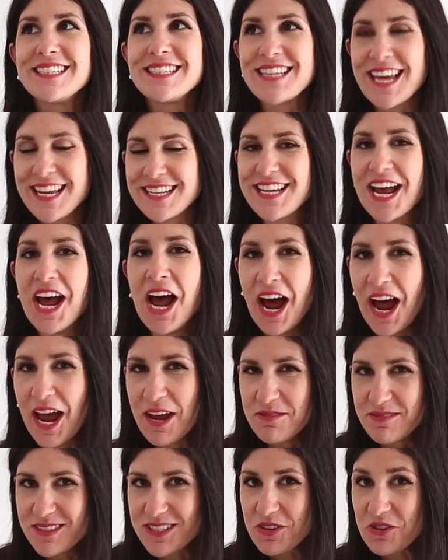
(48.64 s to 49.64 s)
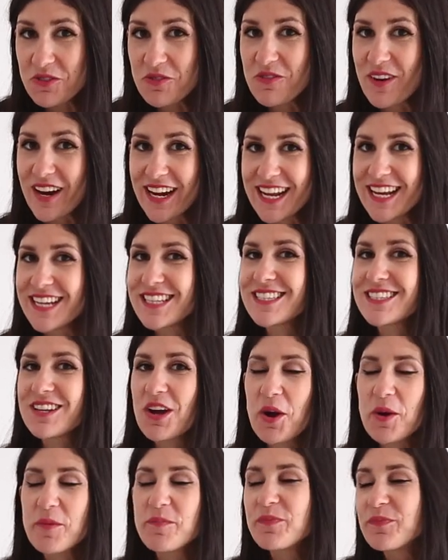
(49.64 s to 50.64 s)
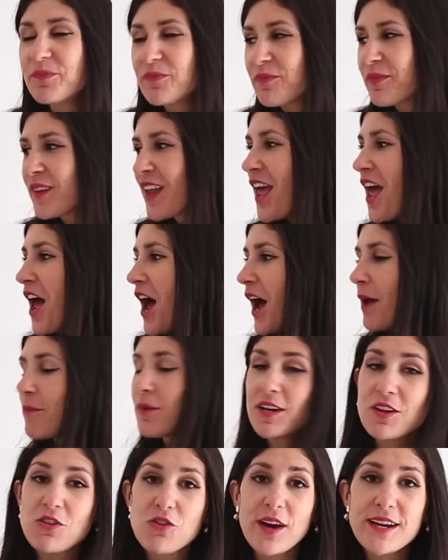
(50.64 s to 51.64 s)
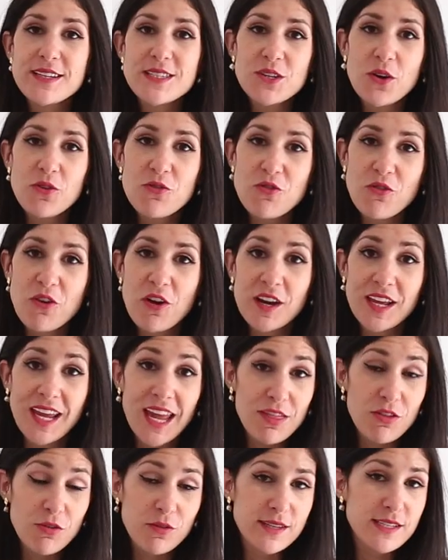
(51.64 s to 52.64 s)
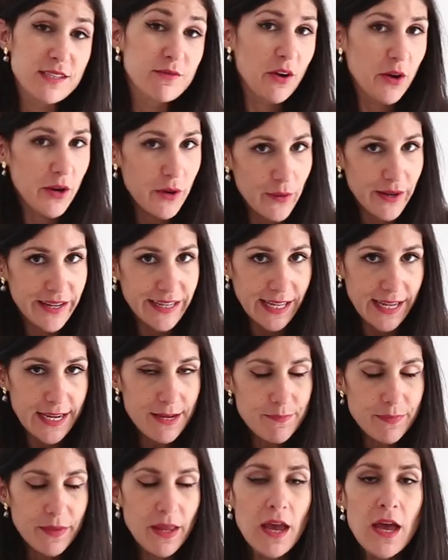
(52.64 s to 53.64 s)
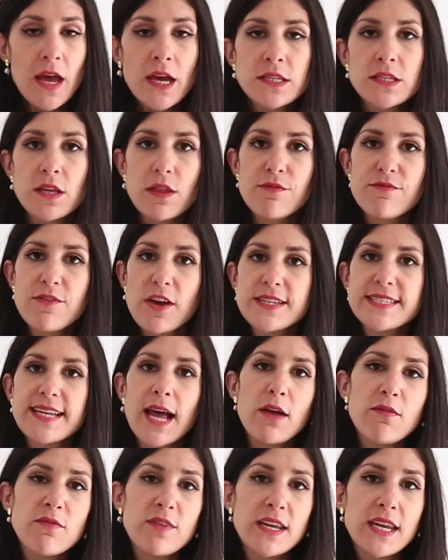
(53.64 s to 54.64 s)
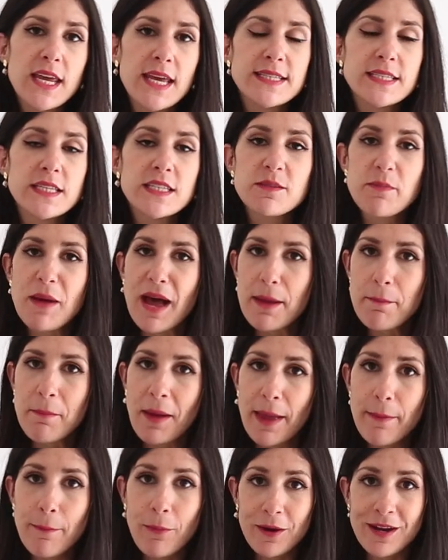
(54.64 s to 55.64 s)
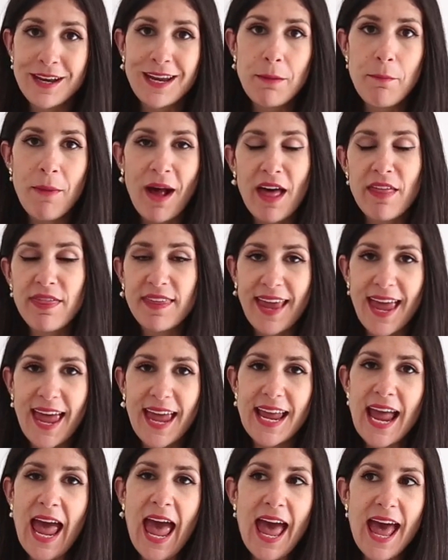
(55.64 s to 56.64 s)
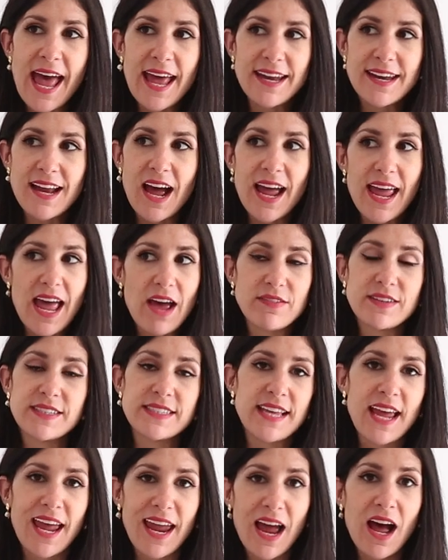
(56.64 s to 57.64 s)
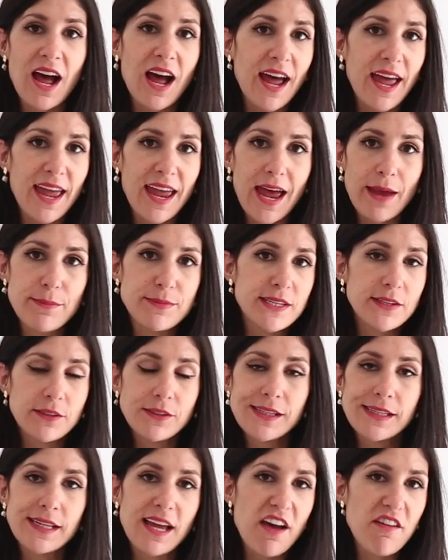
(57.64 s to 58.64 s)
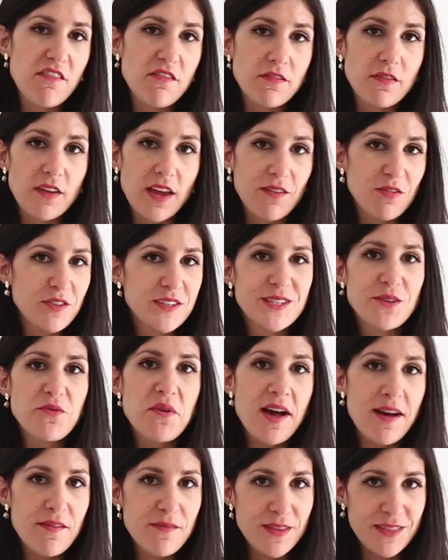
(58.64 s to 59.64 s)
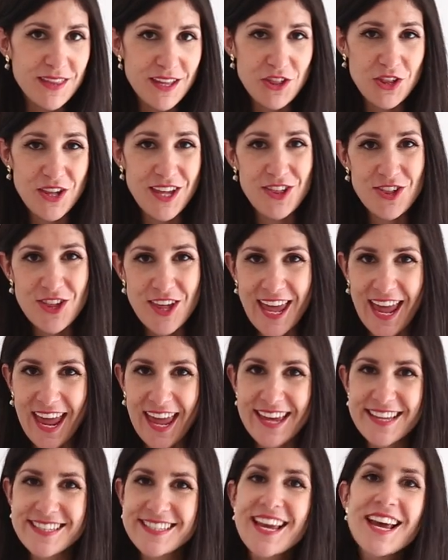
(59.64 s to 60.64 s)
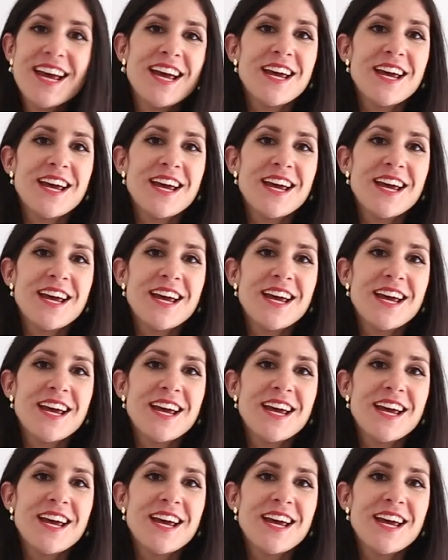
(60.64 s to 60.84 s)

ten times already, so I'm going to try soldier on and get through this very quickly. So the first outfit is inspired by Brittany Bathgate, and I have to say I absolutely love every single outfit that she shares.